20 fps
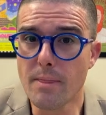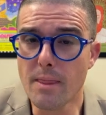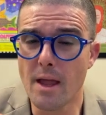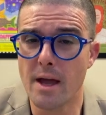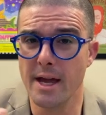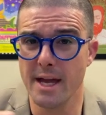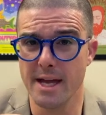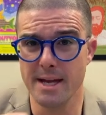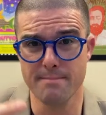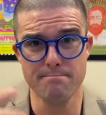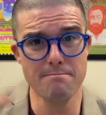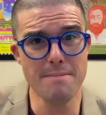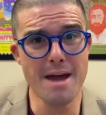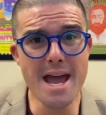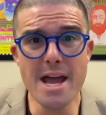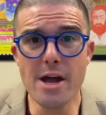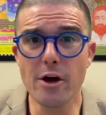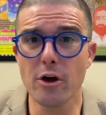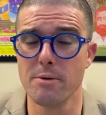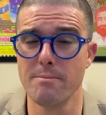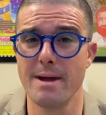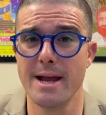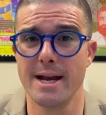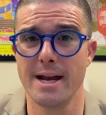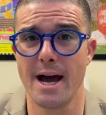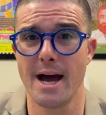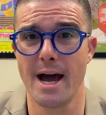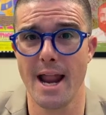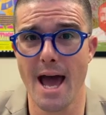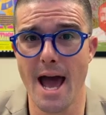It may or may
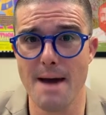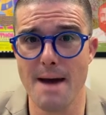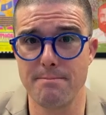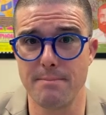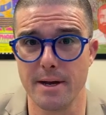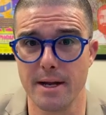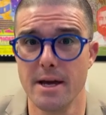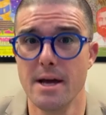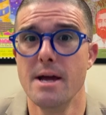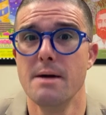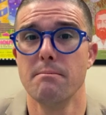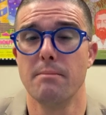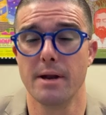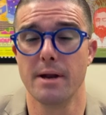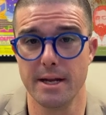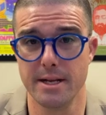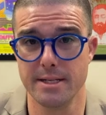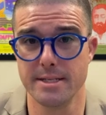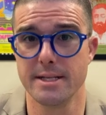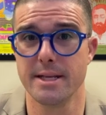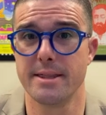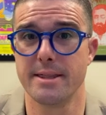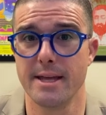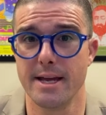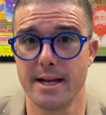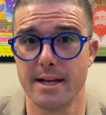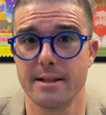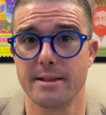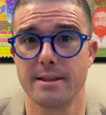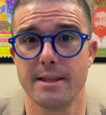not happen, but it is a
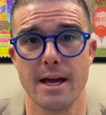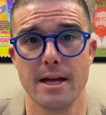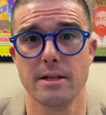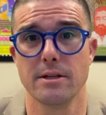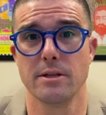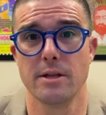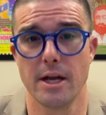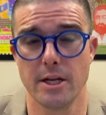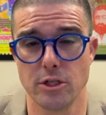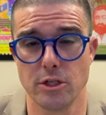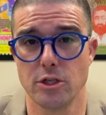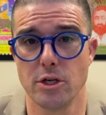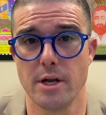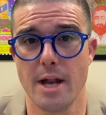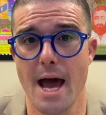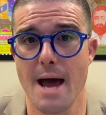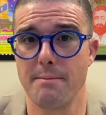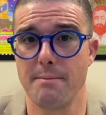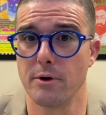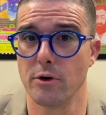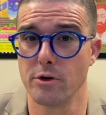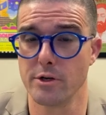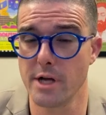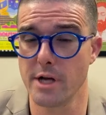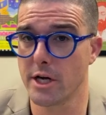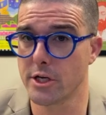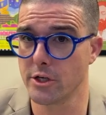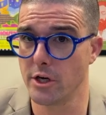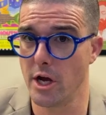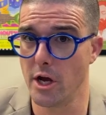thing that should happen. Or
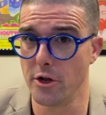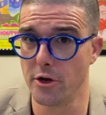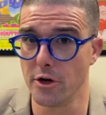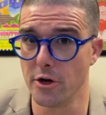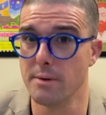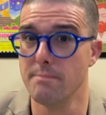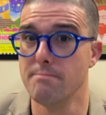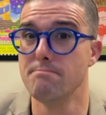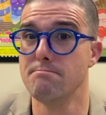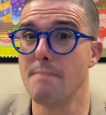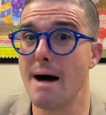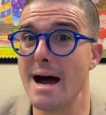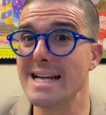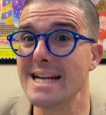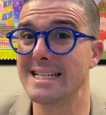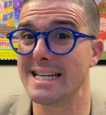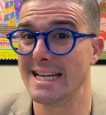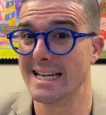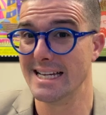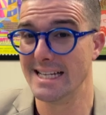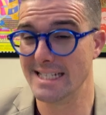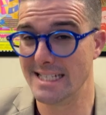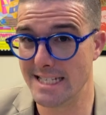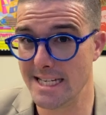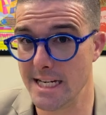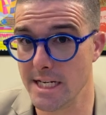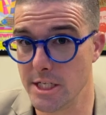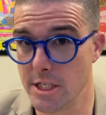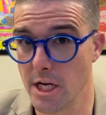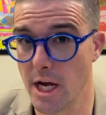Dr. Elder might
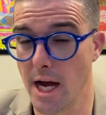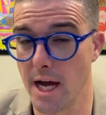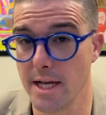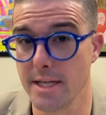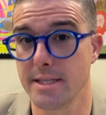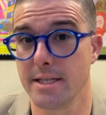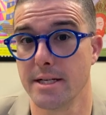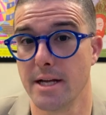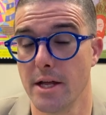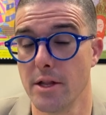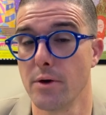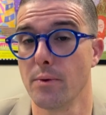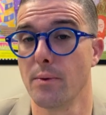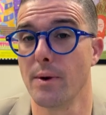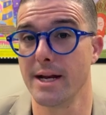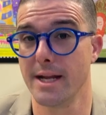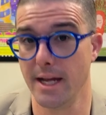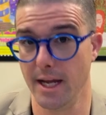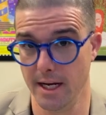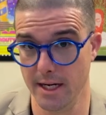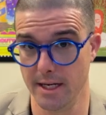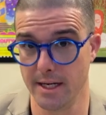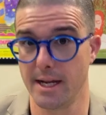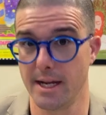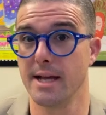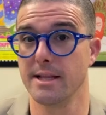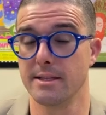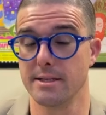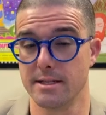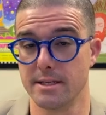teach us. Another way to
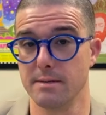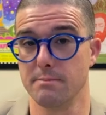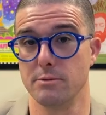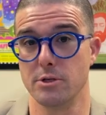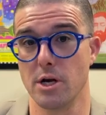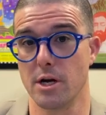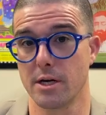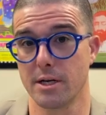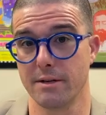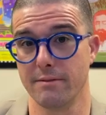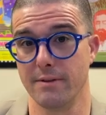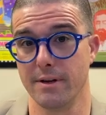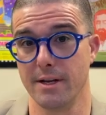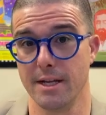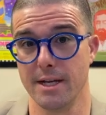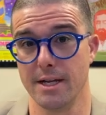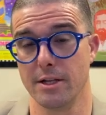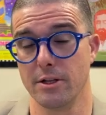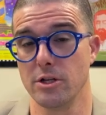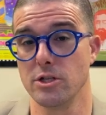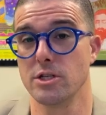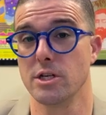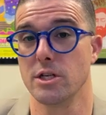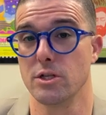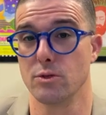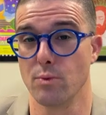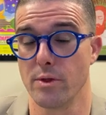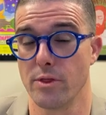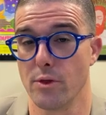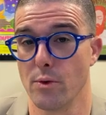indicate the subjunctive in English
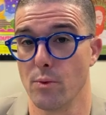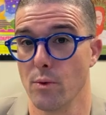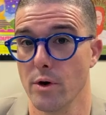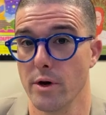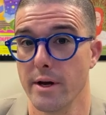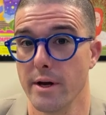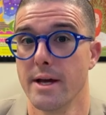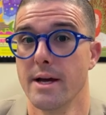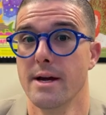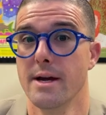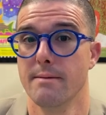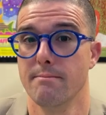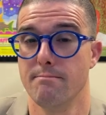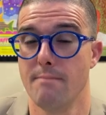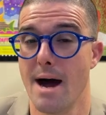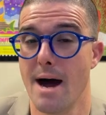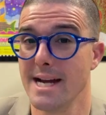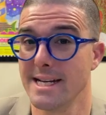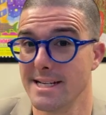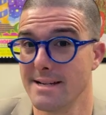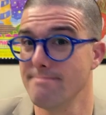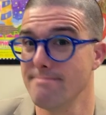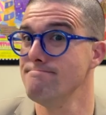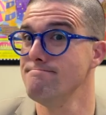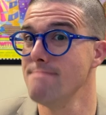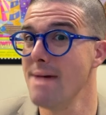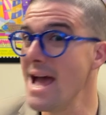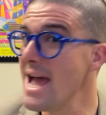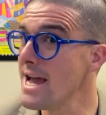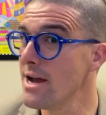is with the word might. It
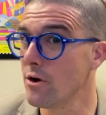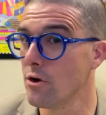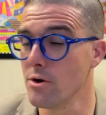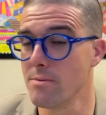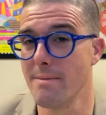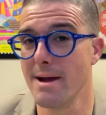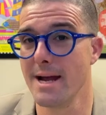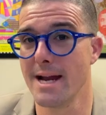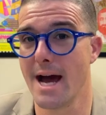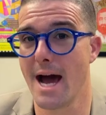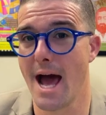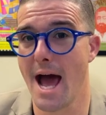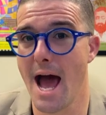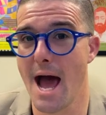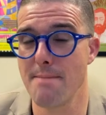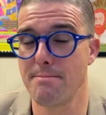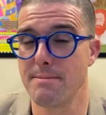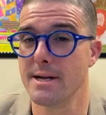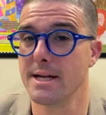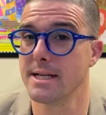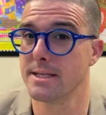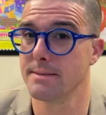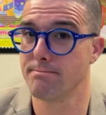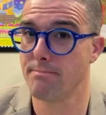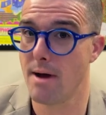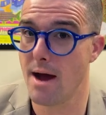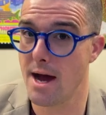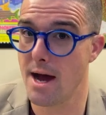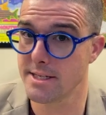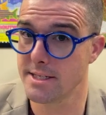may or may not happen. It's
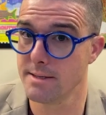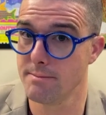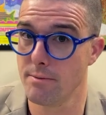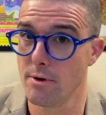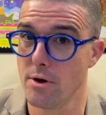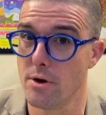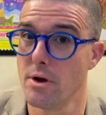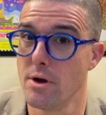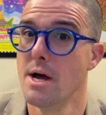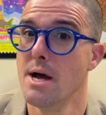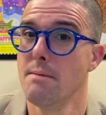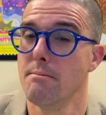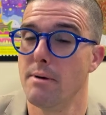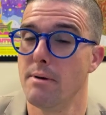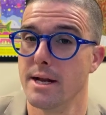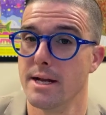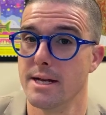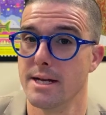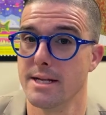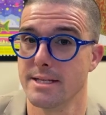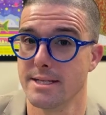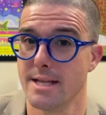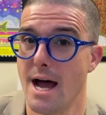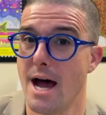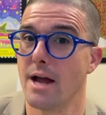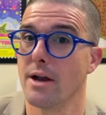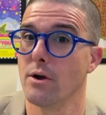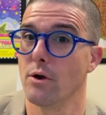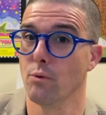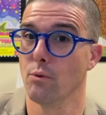possible, but it is
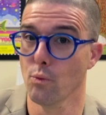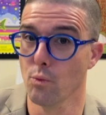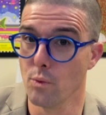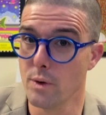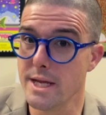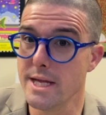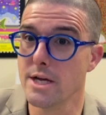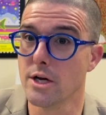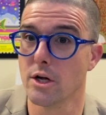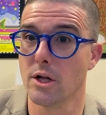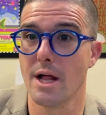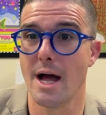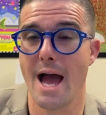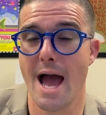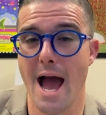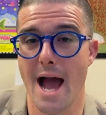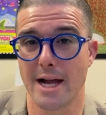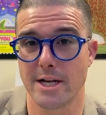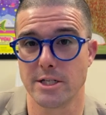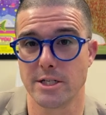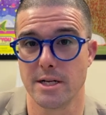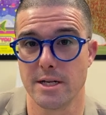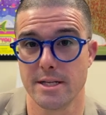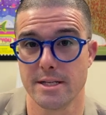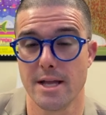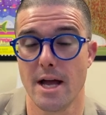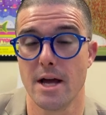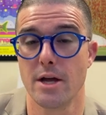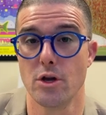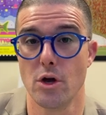not real action. It is
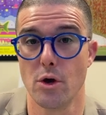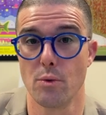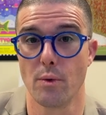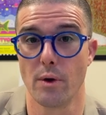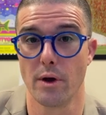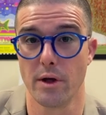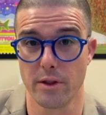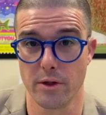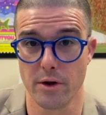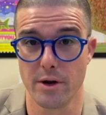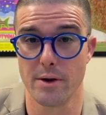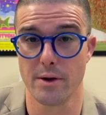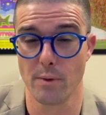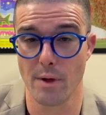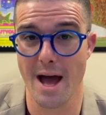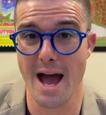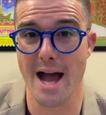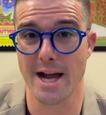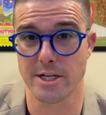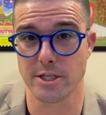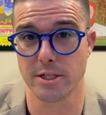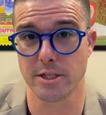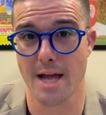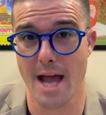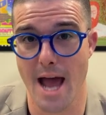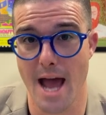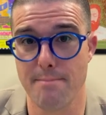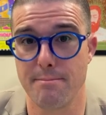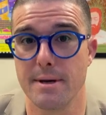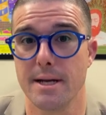not known whether it will actually
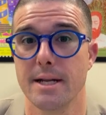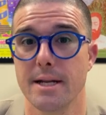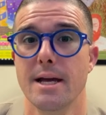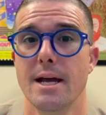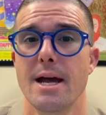happen.